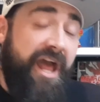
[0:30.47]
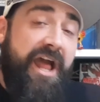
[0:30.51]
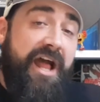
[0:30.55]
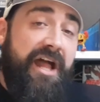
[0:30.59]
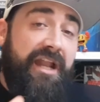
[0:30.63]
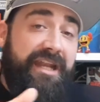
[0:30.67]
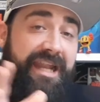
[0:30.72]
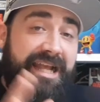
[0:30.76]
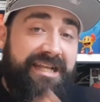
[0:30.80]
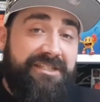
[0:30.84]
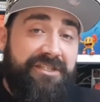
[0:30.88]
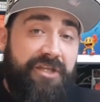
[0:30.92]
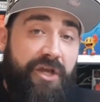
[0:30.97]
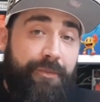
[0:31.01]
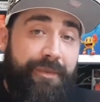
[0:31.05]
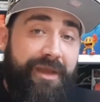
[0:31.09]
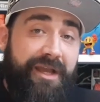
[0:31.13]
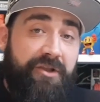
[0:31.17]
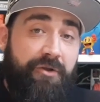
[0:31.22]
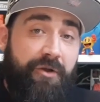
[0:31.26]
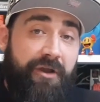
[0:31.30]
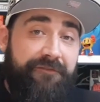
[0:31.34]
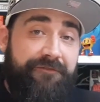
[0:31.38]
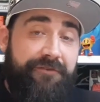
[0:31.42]
Last time we
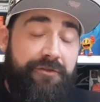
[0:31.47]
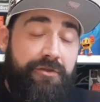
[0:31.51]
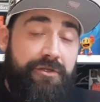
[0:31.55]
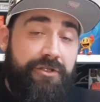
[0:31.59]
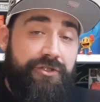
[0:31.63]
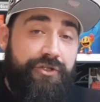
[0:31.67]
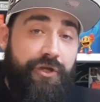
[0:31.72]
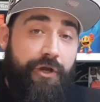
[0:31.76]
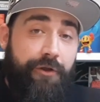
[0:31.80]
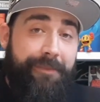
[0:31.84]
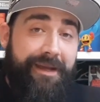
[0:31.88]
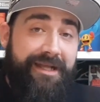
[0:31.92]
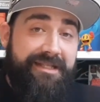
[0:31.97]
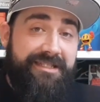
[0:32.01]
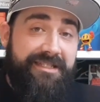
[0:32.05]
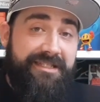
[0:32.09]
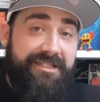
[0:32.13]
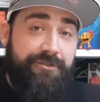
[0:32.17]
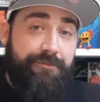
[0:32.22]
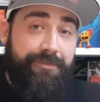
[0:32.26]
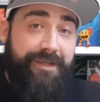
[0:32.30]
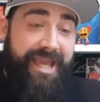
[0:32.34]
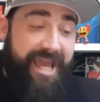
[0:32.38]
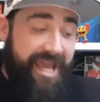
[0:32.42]
had quite a few control pads and
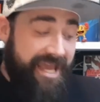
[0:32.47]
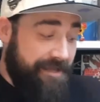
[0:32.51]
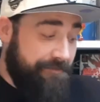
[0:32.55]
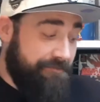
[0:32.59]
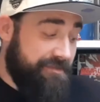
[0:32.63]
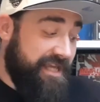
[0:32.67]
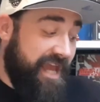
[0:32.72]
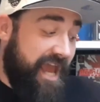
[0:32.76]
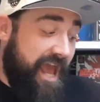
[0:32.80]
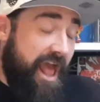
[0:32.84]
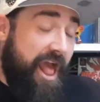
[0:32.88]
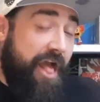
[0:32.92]
some games.